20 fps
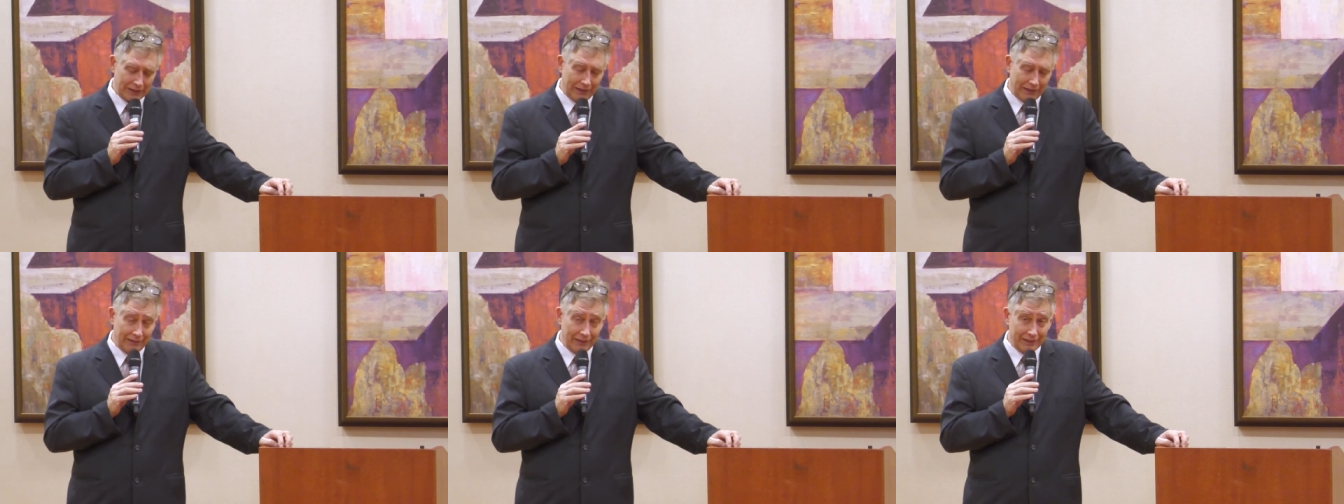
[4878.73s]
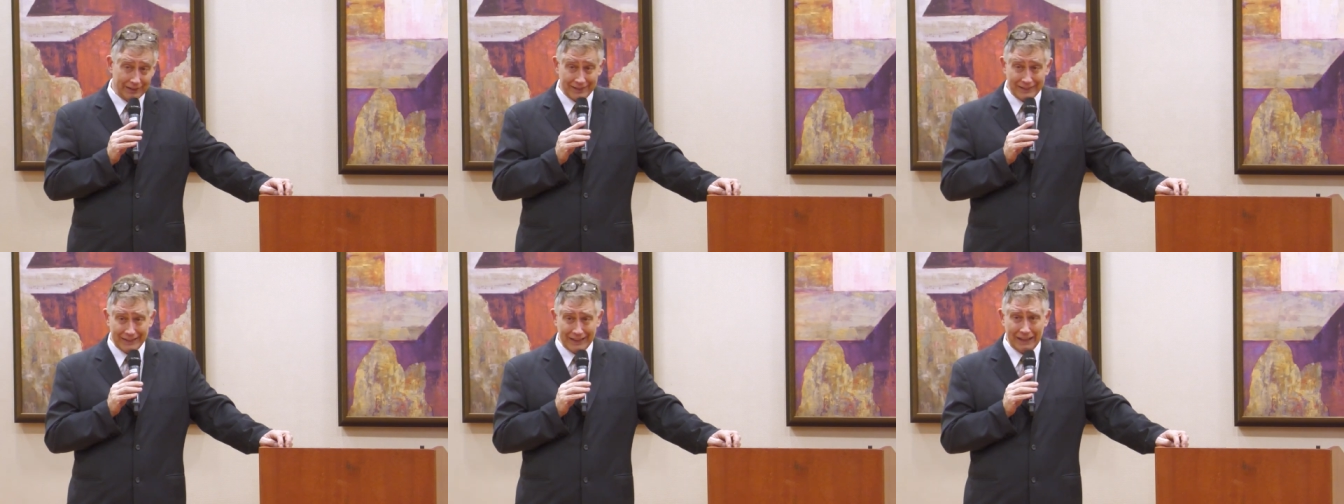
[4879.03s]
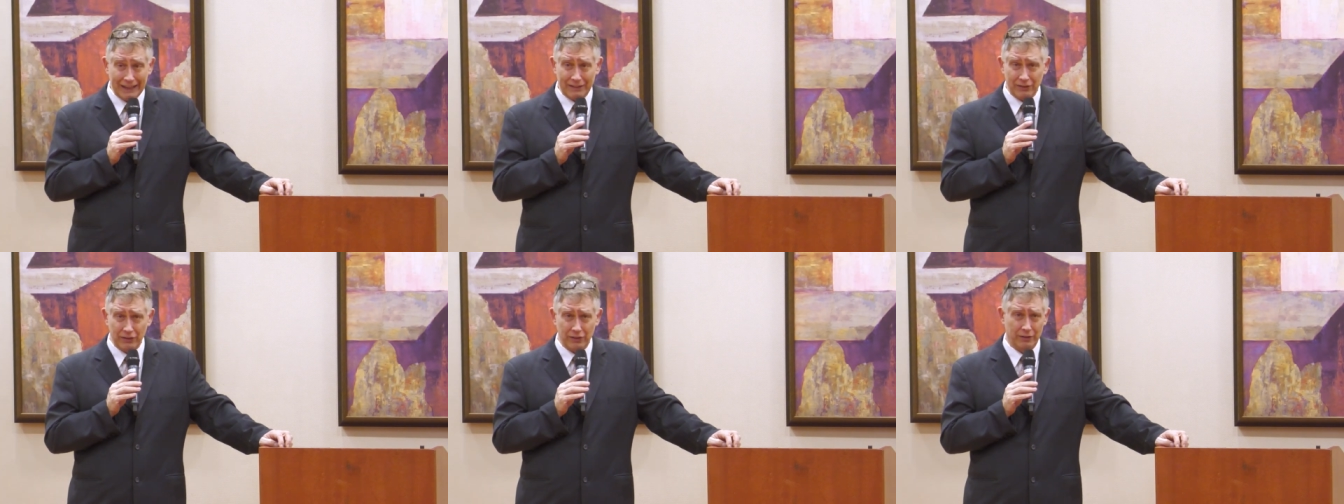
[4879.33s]
the
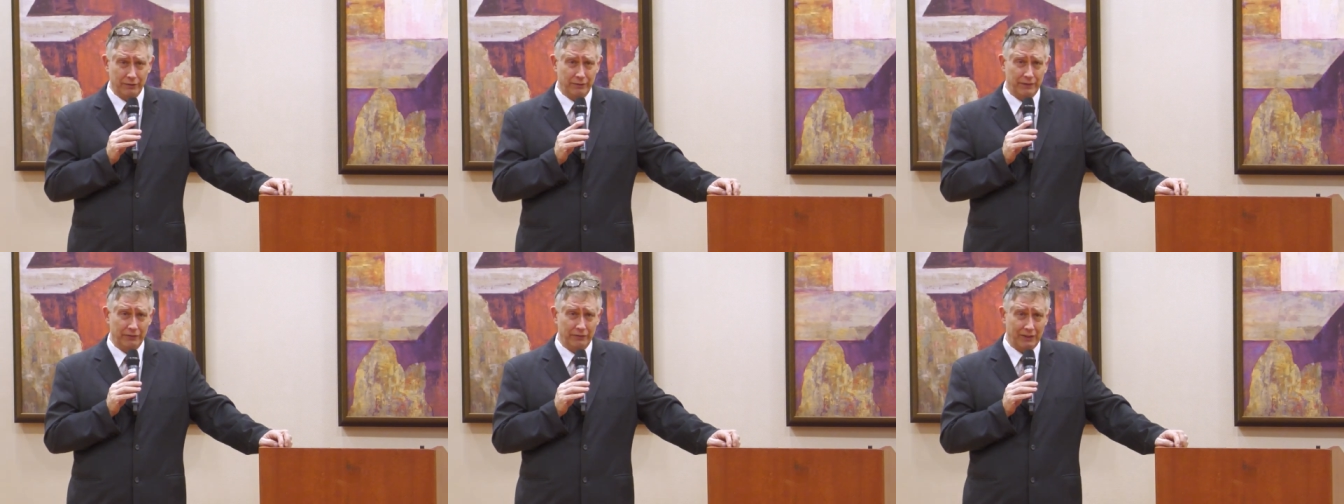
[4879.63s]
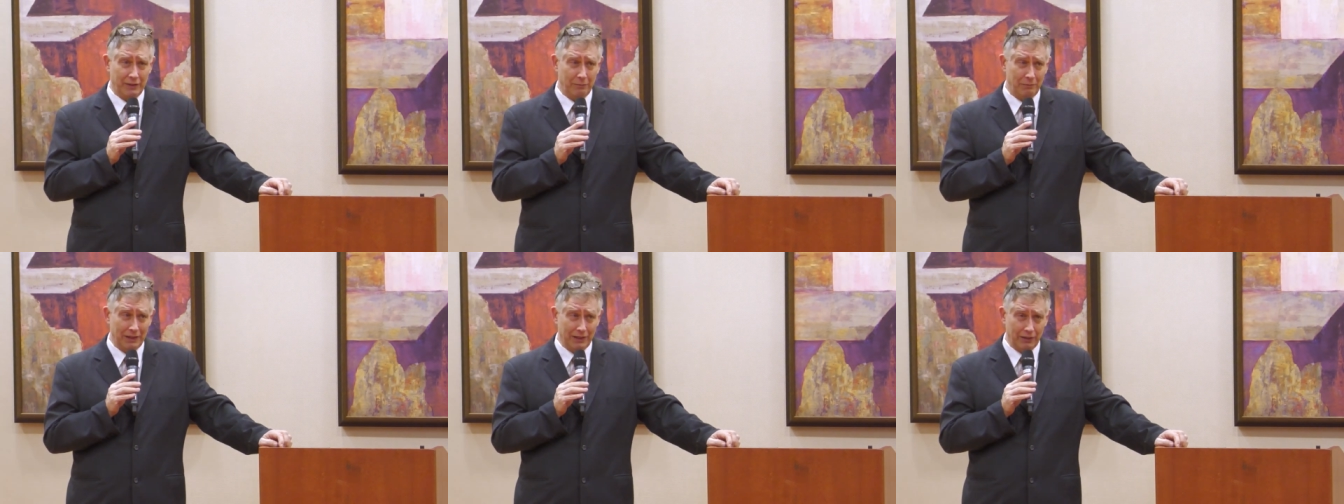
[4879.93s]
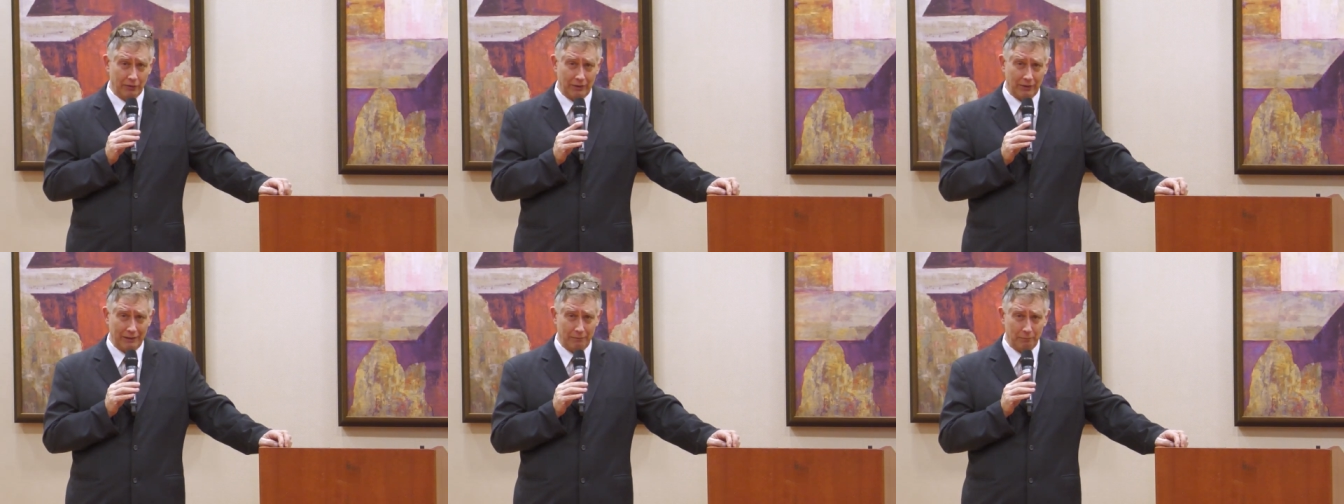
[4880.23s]
standard fifty
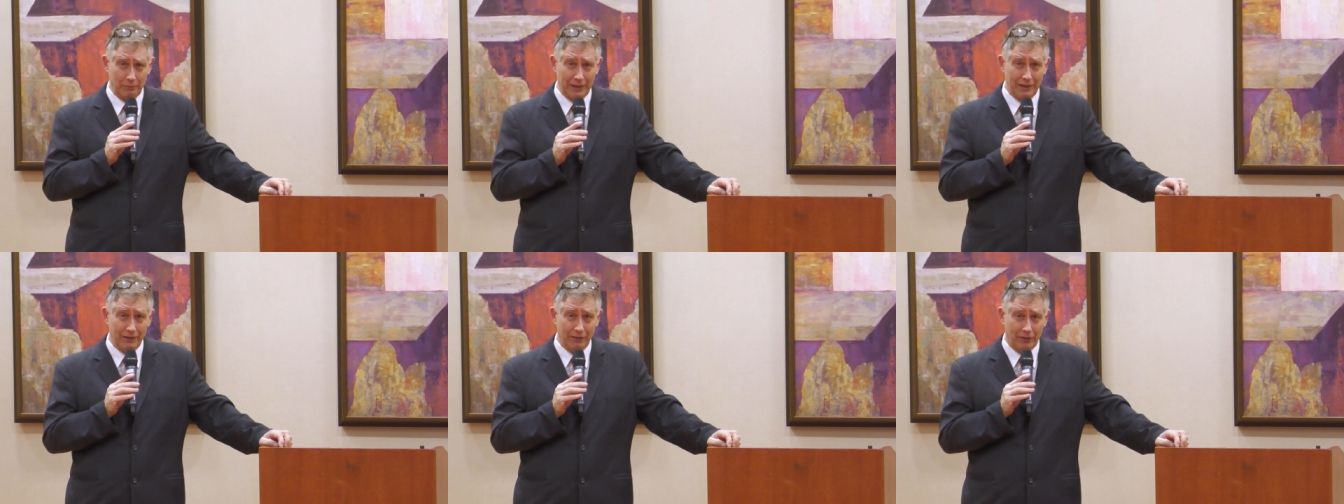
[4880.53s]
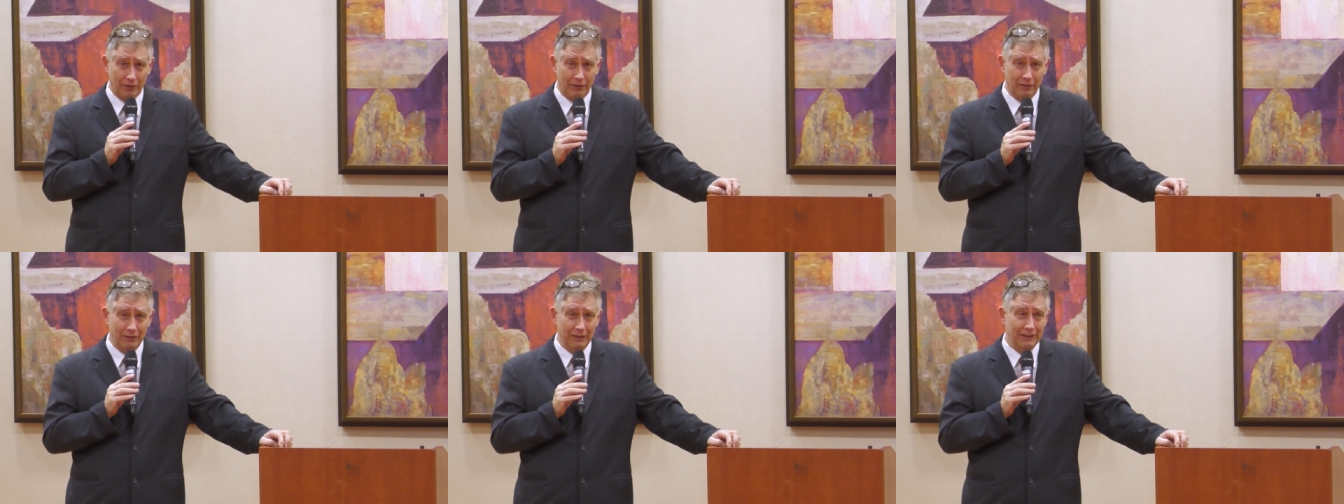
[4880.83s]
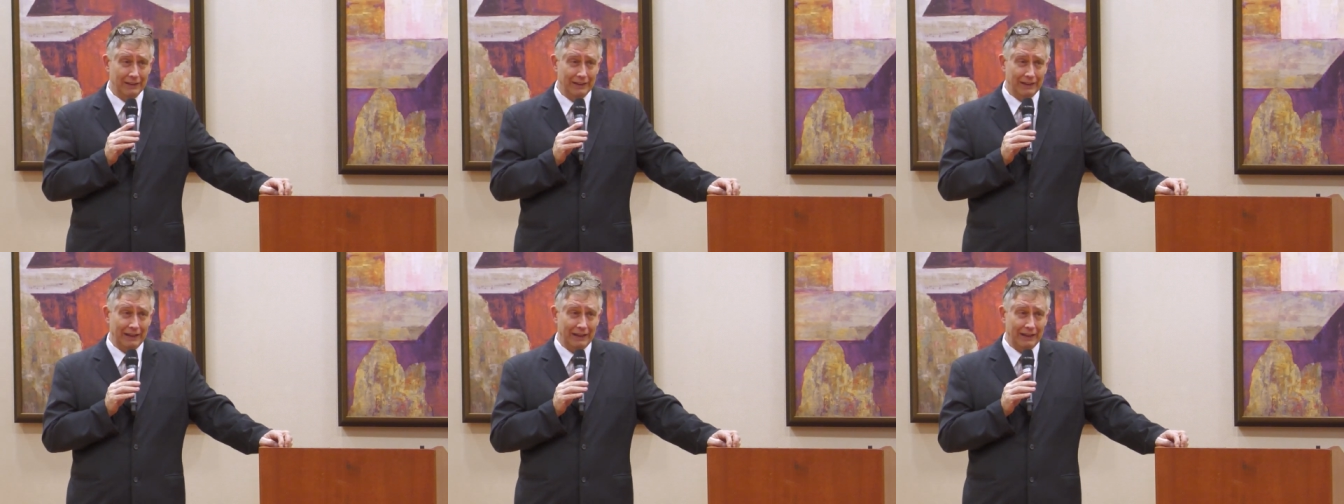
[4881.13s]
milligram pill